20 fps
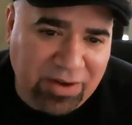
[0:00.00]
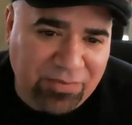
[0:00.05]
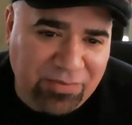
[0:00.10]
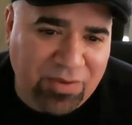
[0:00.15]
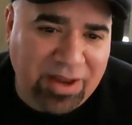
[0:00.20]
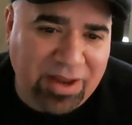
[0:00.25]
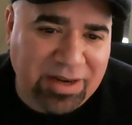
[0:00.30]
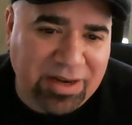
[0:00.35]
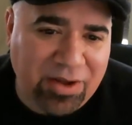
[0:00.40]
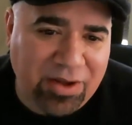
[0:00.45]

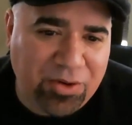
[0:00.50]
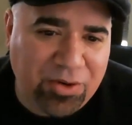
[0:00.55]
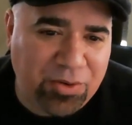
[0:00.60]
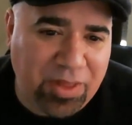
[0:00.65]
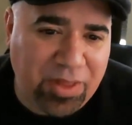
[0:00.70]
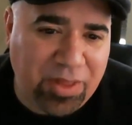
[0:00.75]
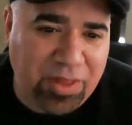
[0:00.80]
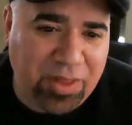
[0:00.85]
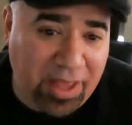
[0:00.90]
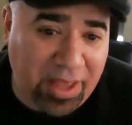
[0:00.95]
find out who
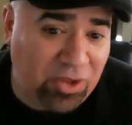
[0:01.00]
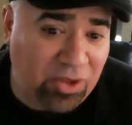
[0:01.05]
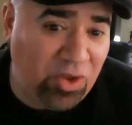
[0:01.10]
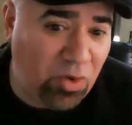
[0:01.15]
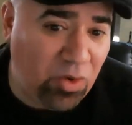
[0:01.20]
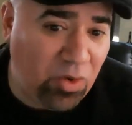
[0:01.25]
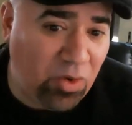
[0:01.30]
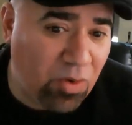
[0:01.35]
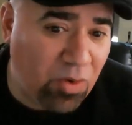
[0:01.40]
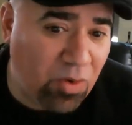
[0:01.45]
the heck
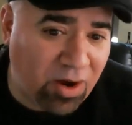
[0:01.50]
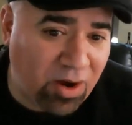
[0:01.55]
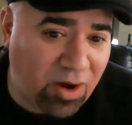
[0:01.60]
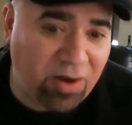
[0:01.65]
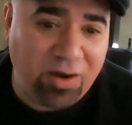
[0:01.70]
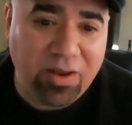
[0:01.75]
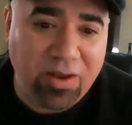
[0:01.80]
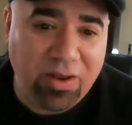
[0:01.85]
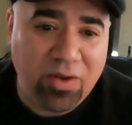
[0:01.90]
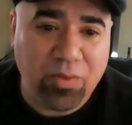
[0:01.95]
you are
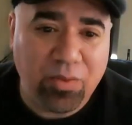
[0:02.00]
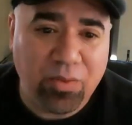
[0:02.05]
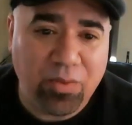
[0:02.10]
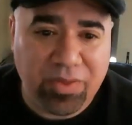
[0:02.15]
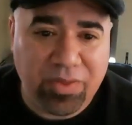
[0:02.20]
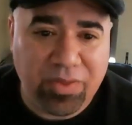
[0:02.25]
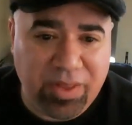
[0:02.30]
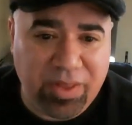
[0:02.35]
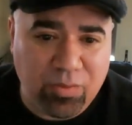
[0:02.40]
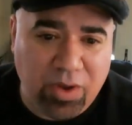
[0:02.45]

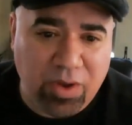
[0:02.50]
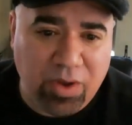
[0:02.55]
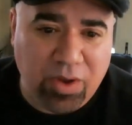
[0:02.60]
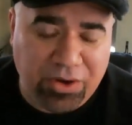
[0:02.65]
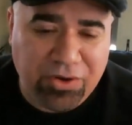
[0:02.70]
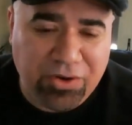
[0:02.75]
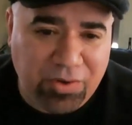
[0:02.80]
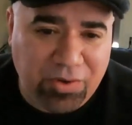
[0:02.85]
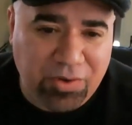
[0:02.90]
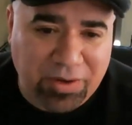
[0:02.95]
within what
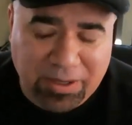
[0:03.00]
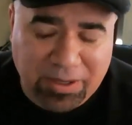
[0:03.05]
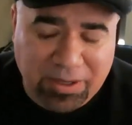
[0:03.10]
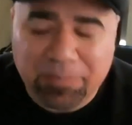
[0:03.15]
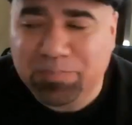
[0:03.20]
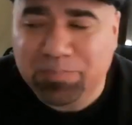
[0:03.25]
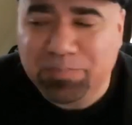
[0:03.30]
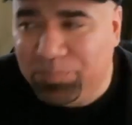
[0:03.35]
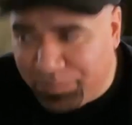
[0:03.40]
you're doing.